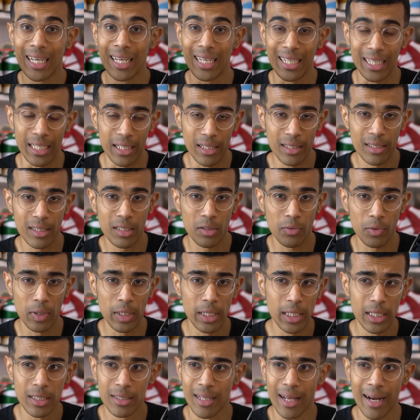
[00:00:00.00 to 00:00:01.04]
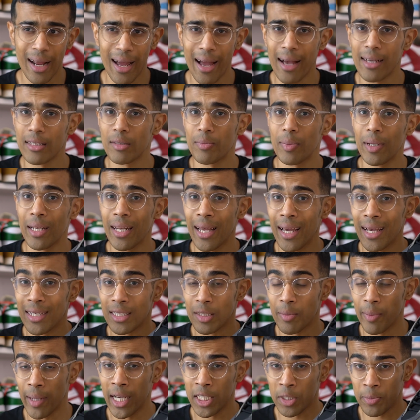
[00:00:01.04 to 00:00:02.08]
Yeezy release that has been a
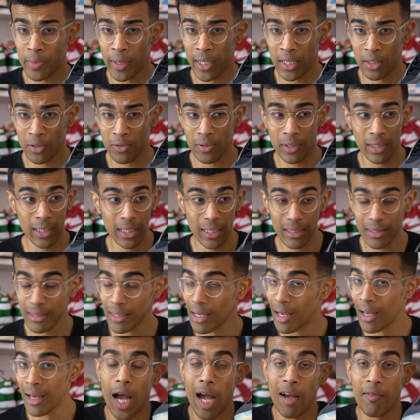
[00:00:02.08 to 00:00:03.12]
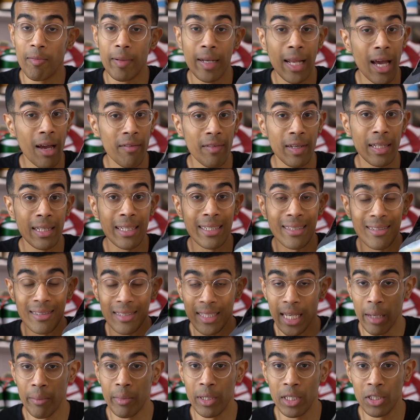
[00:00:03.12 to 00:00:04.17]
splash page release, I've been having the
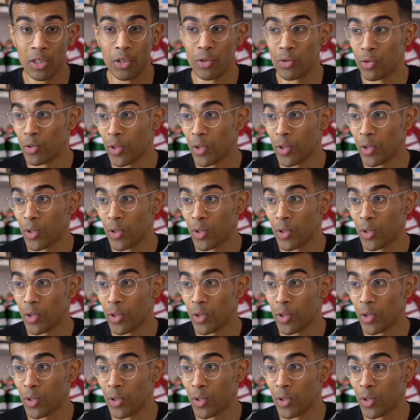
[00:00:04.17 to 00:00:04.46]
same issue.